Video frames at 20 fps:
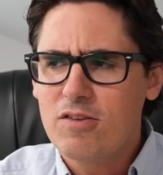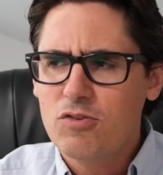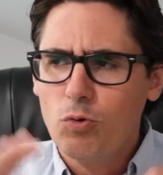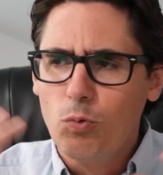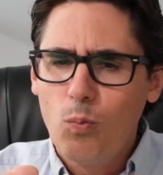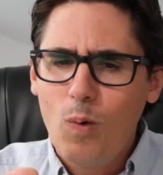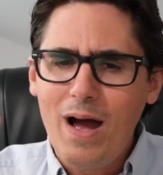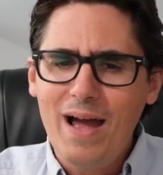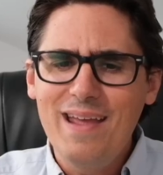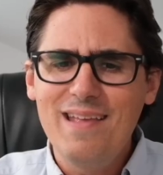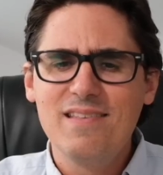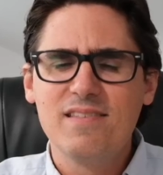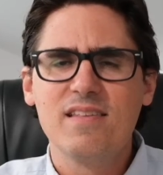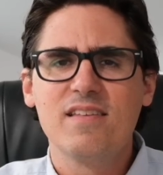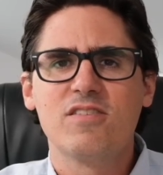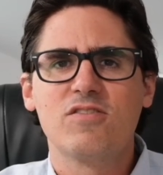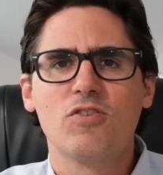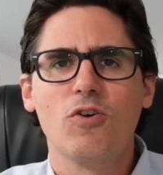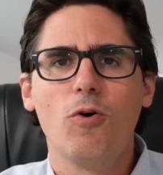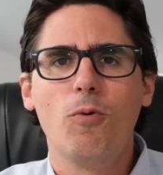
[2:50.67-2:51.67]
So why is
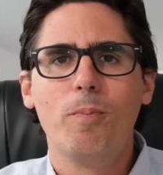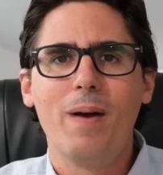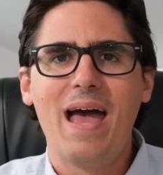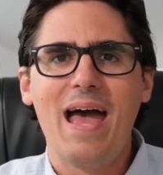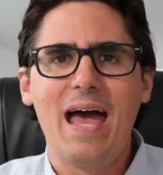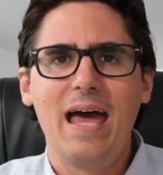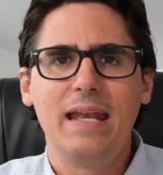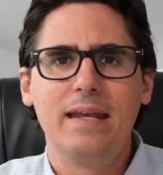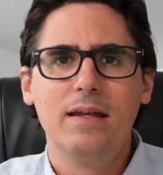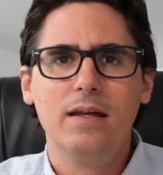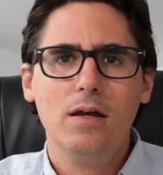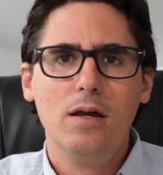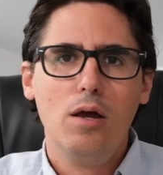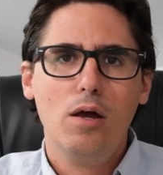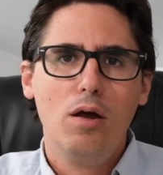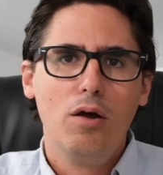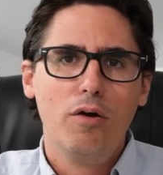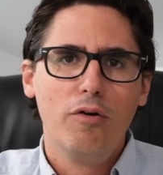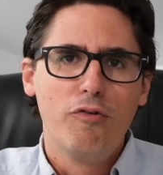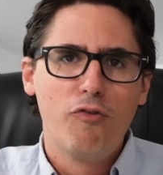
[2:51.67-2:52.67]
this so bad
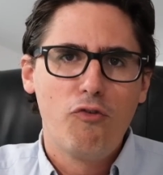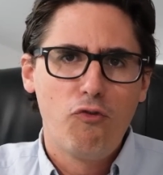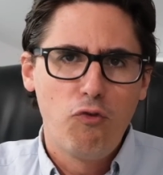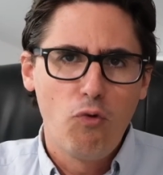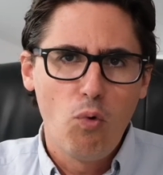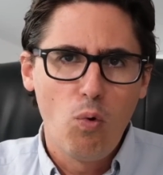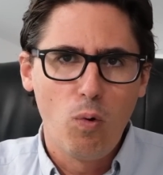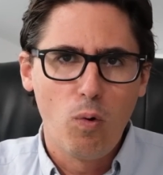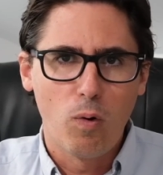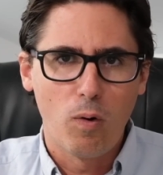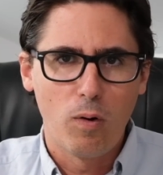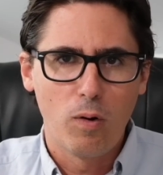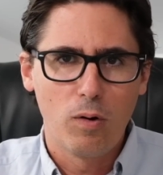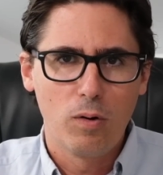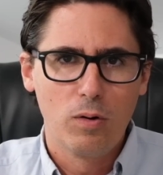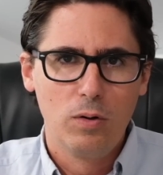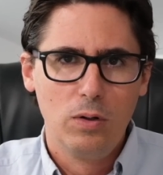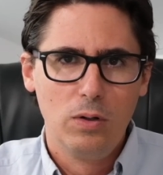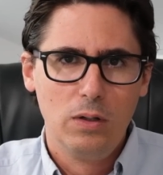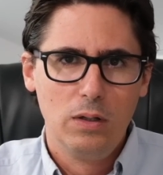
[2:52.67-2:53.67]
for,
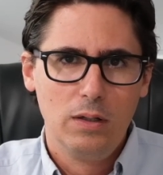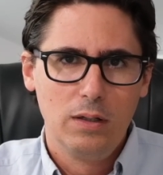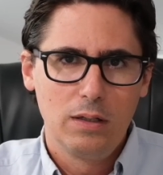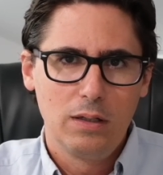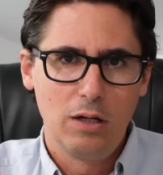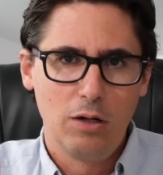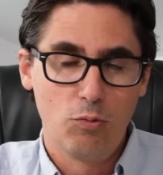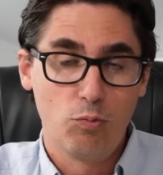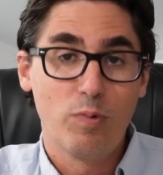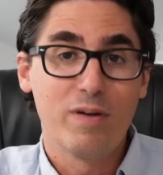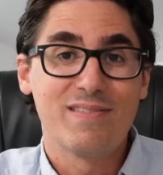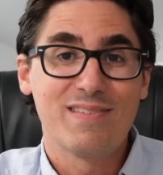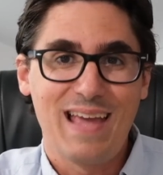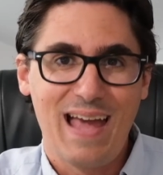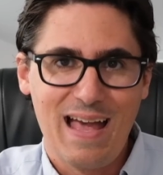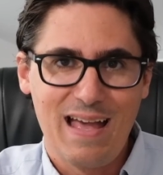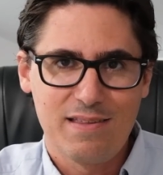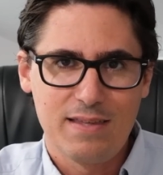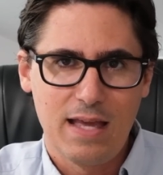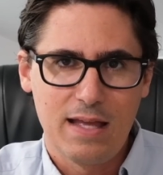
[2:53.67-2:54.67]
risk
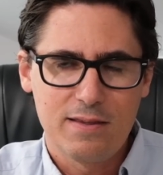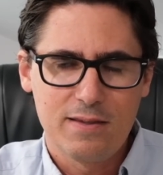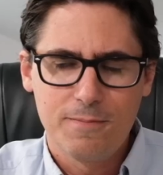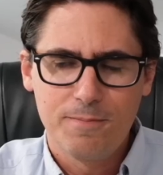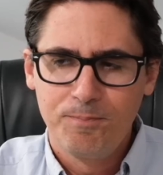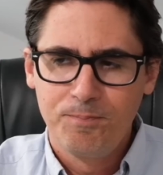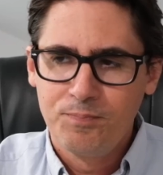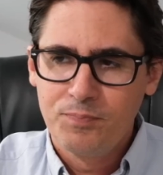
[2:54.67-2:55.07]
assets?